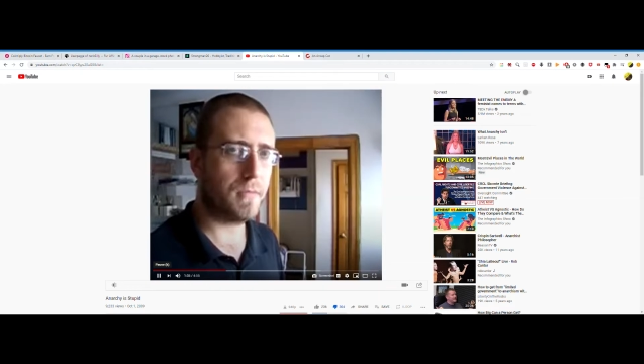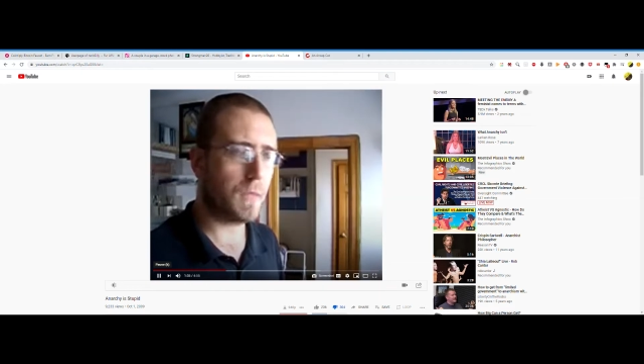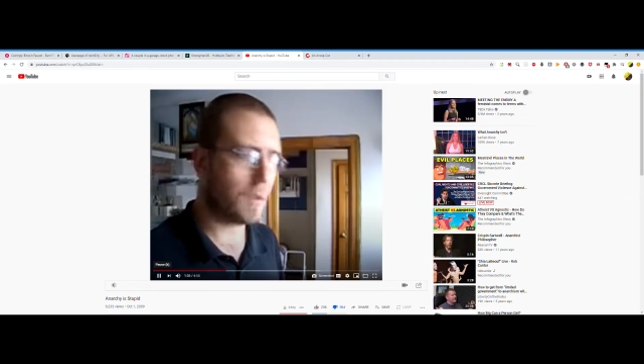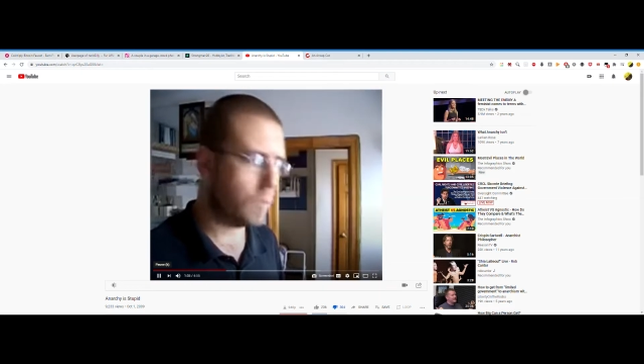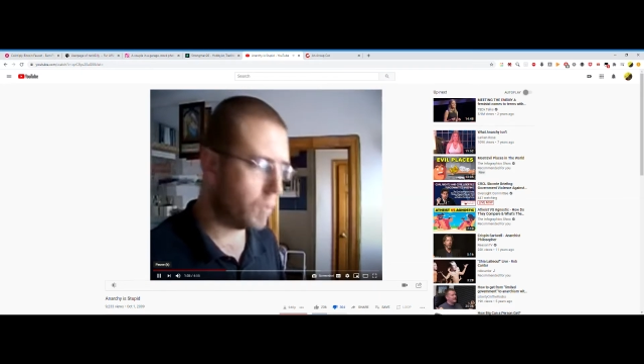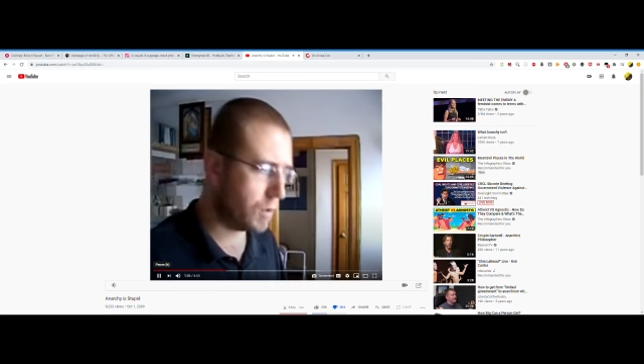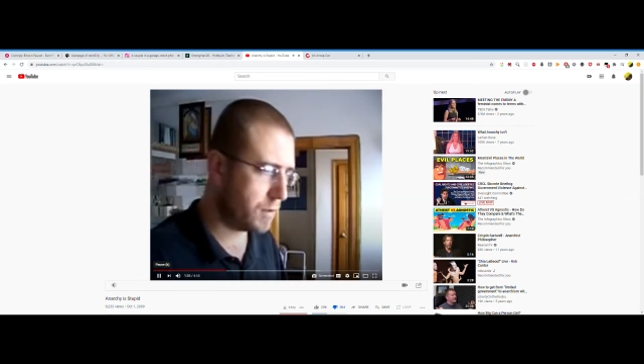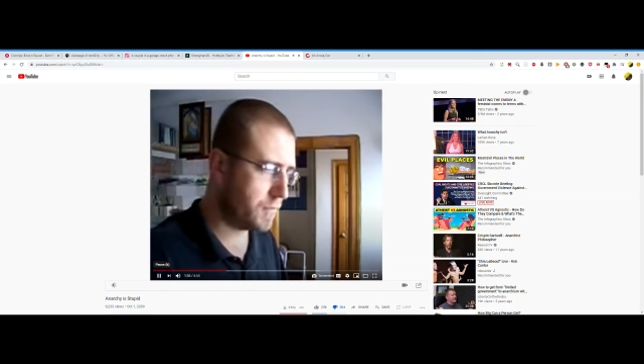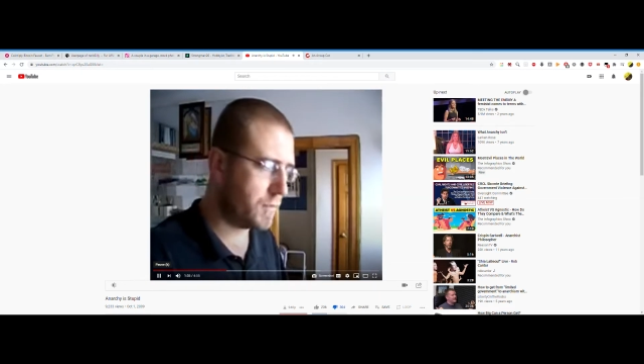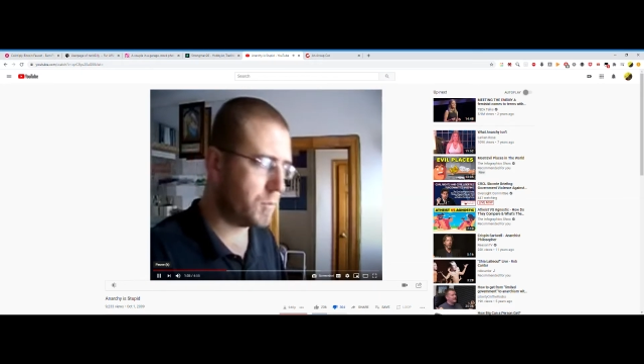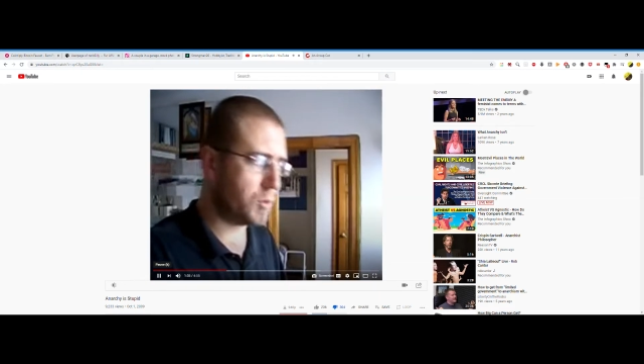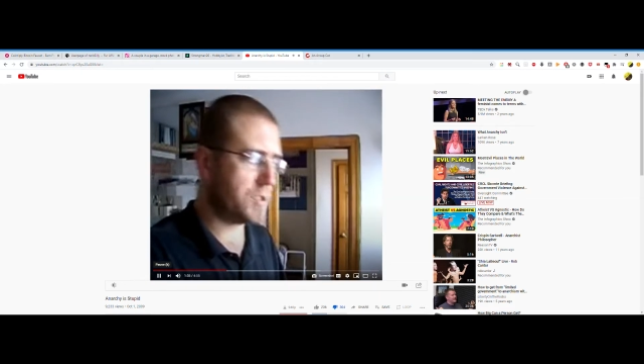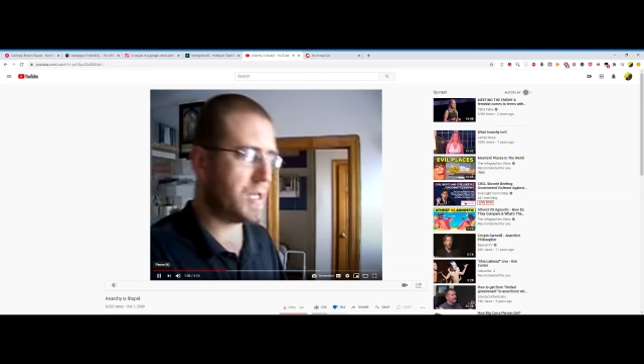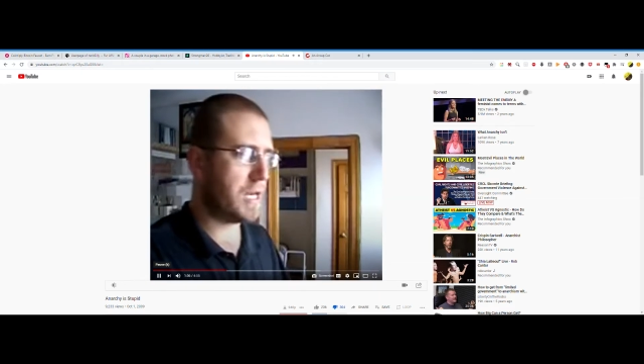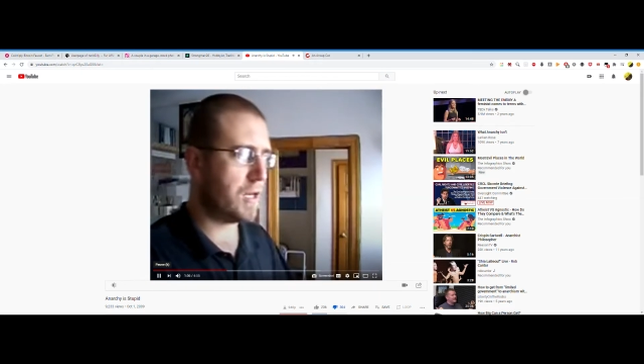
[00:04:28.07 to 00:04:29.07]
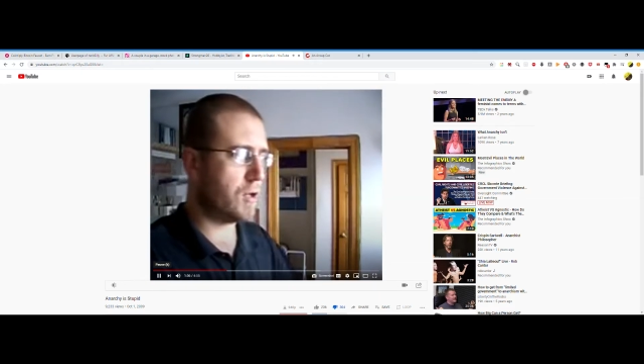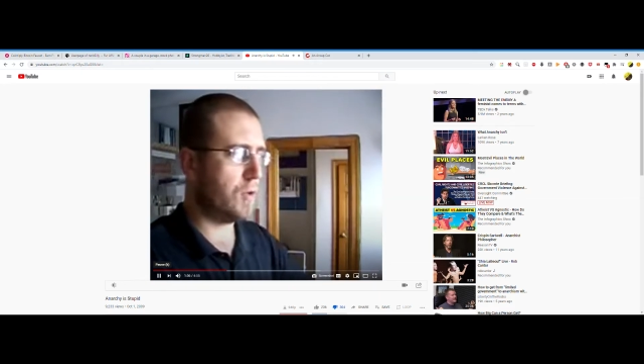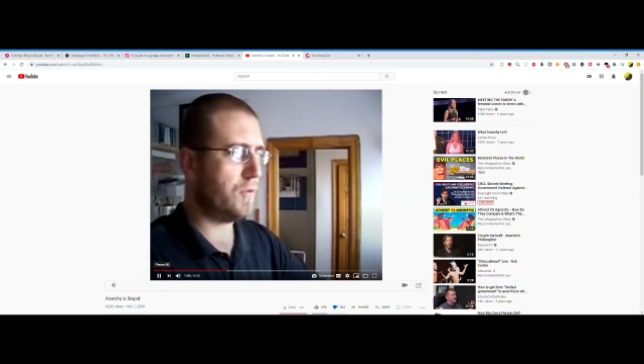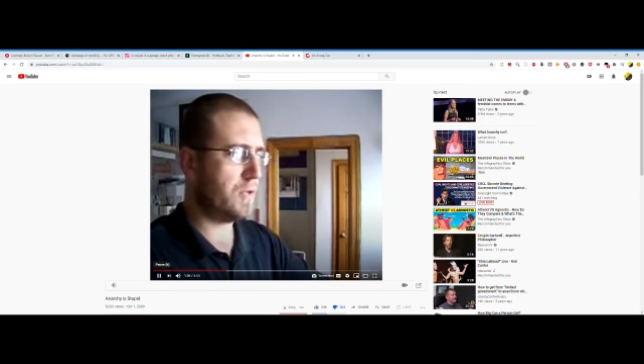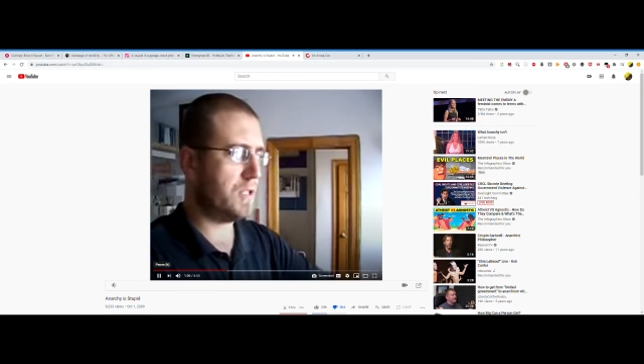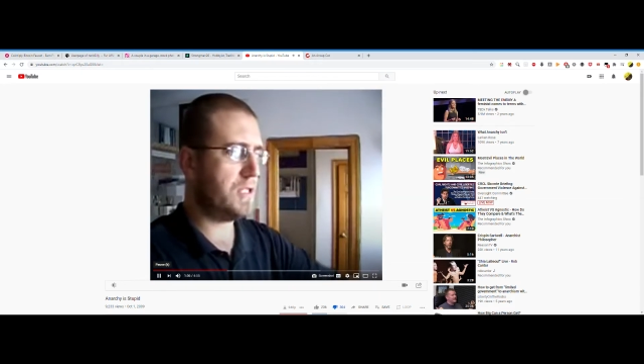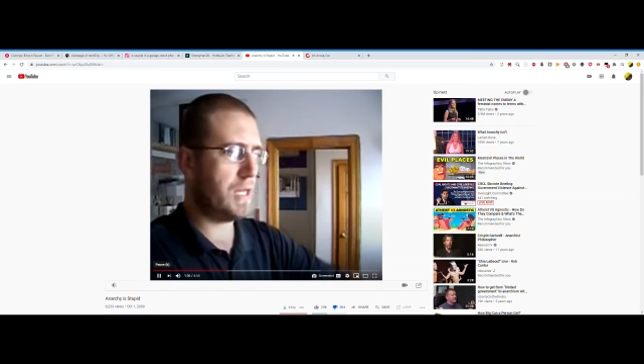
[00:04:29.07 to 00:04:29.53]
One of them would take
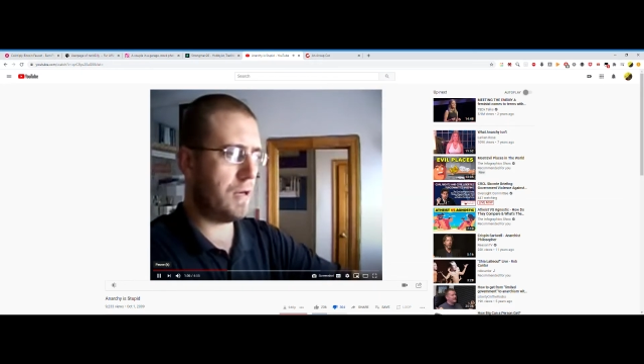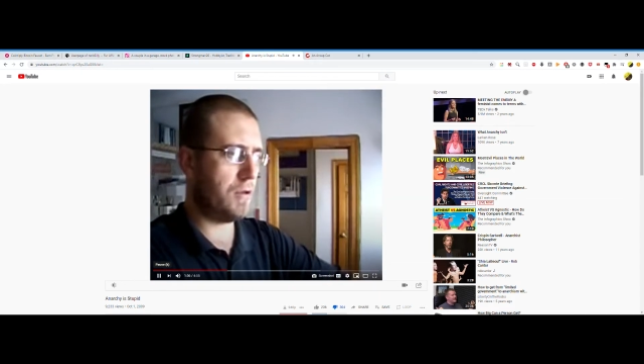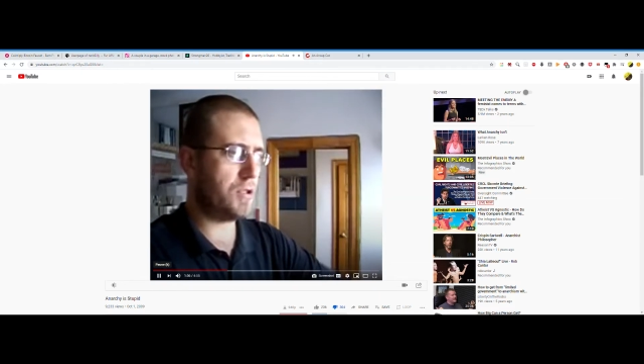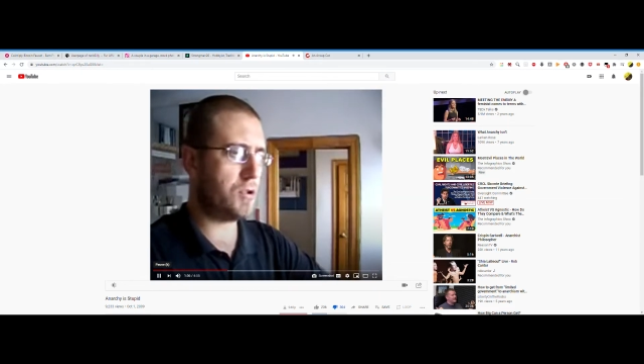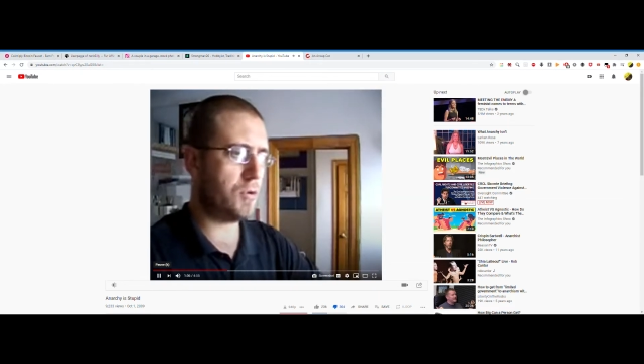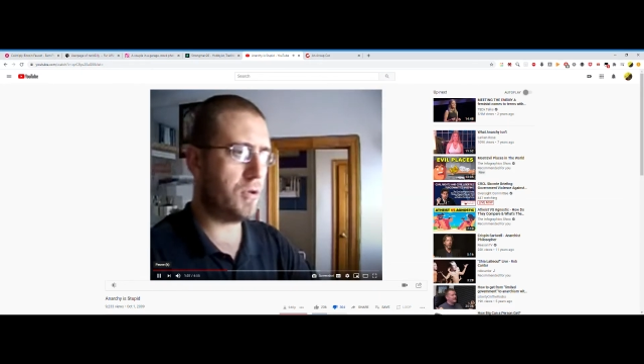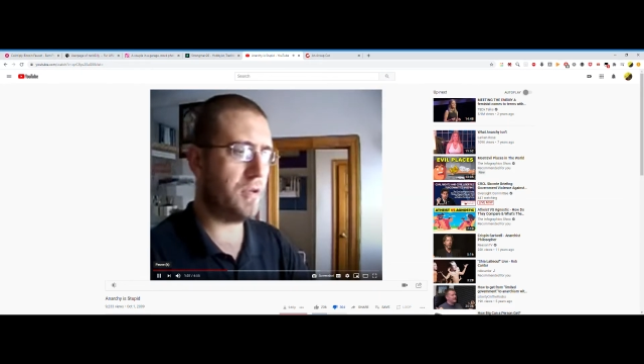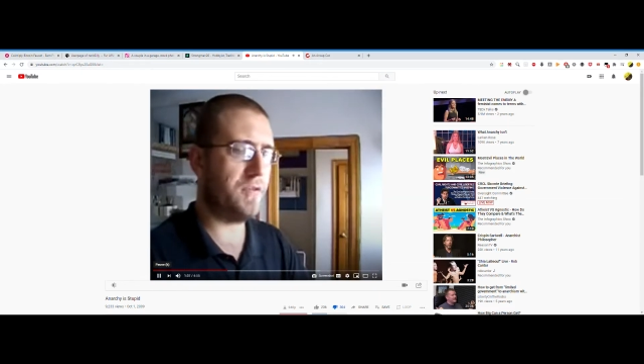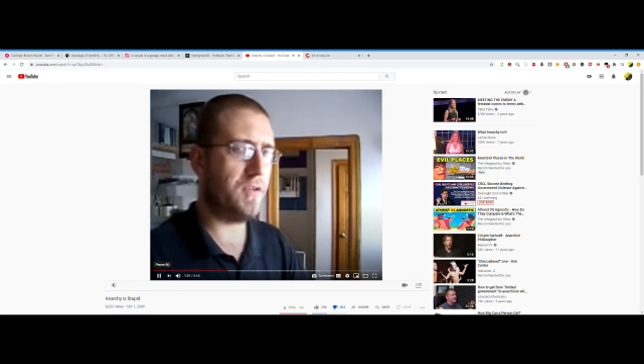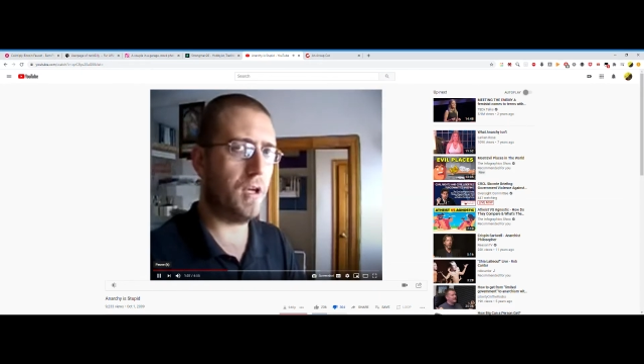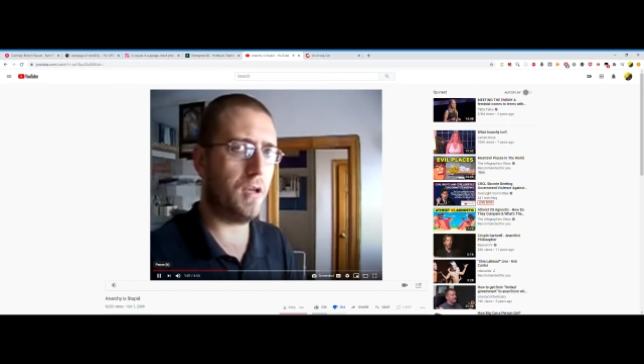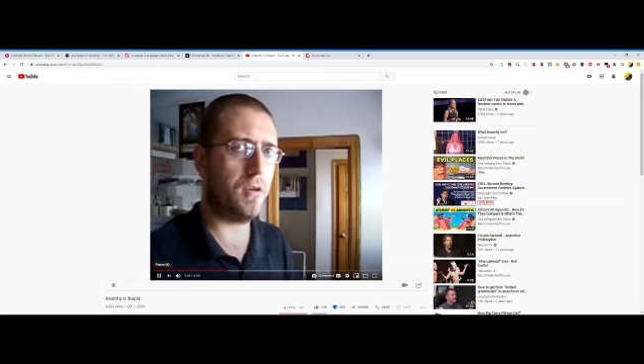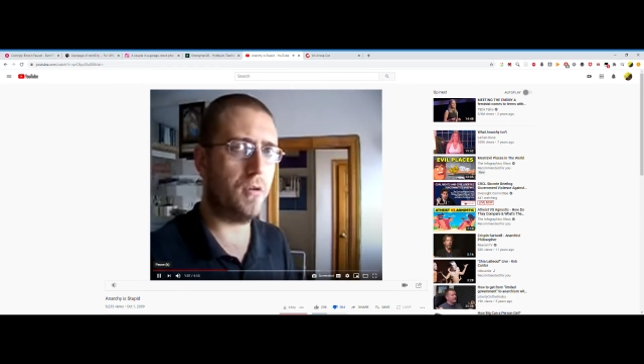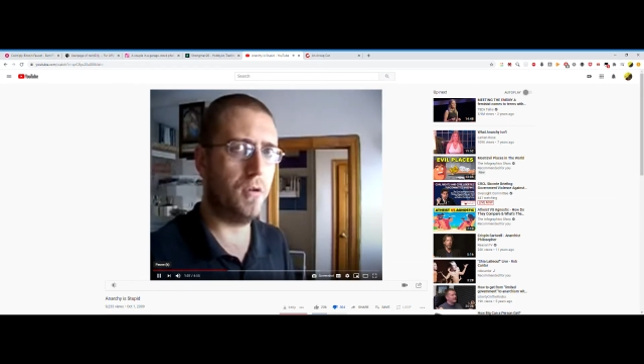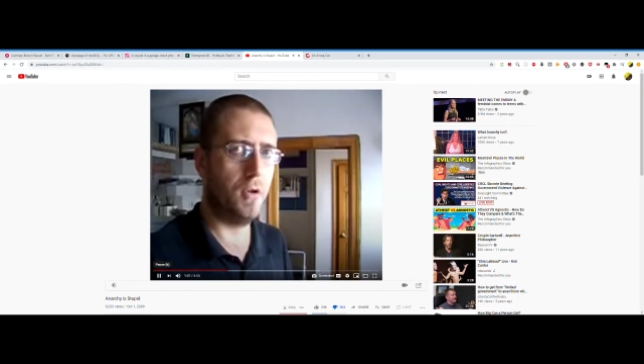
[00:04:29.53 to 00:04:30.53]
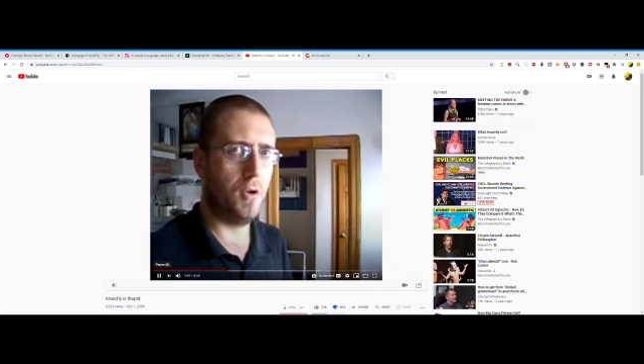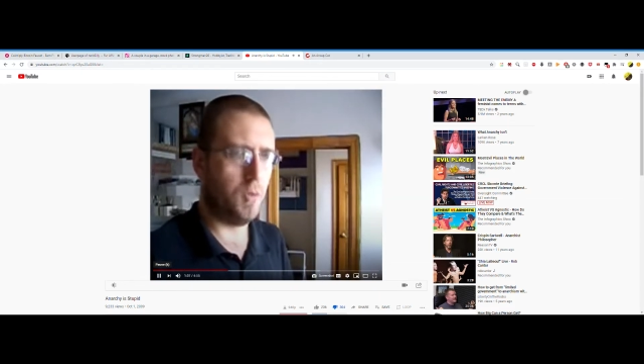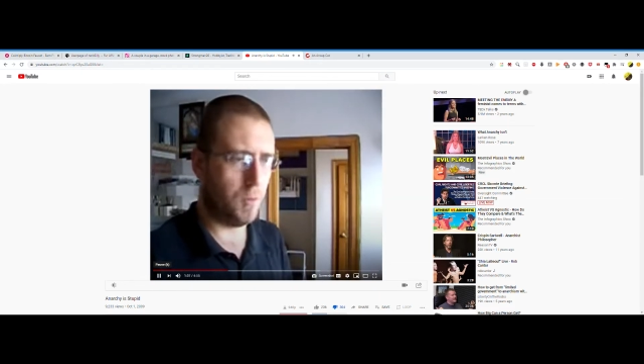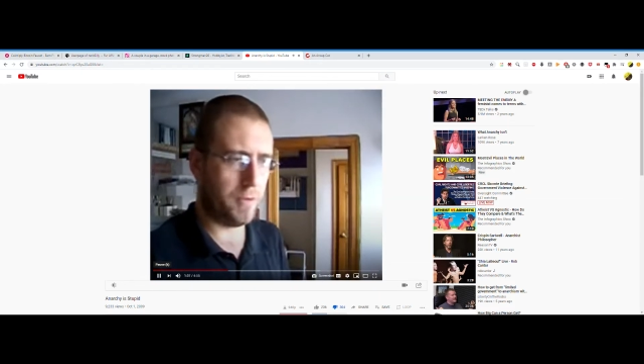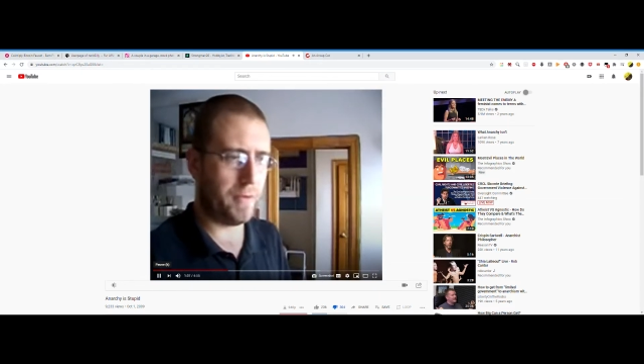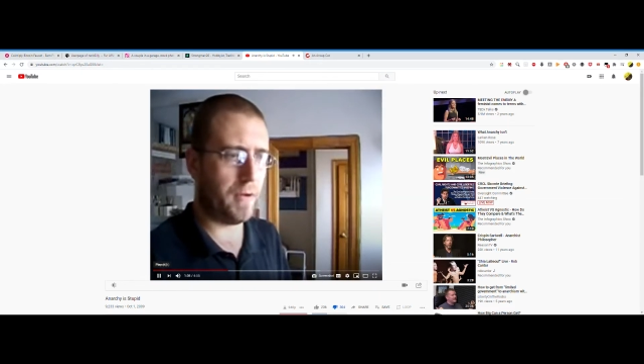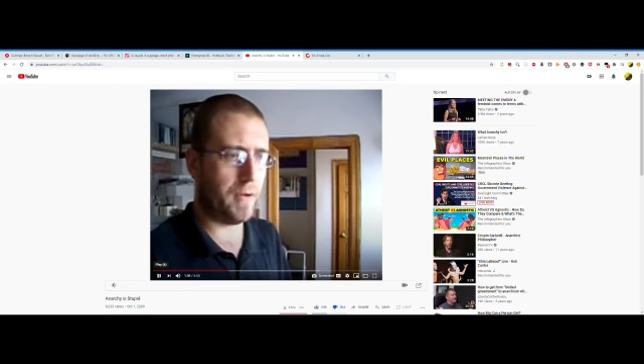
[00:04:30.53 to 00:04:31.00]
over the territory of the other
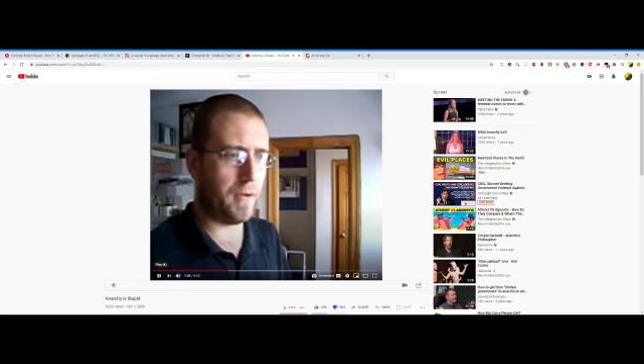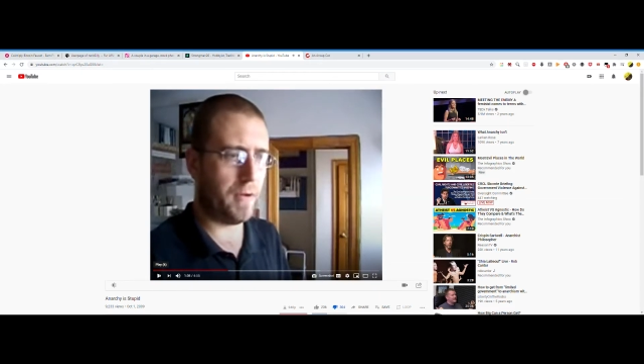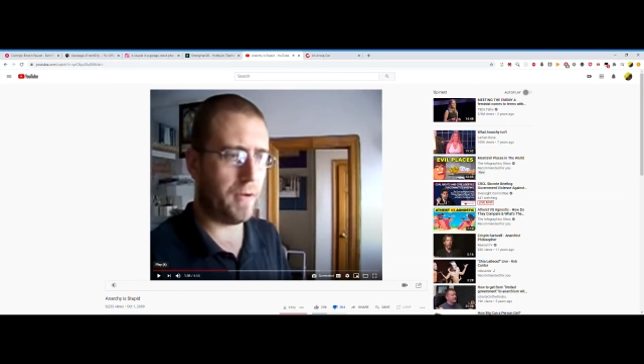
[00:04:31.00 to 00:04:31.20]
with their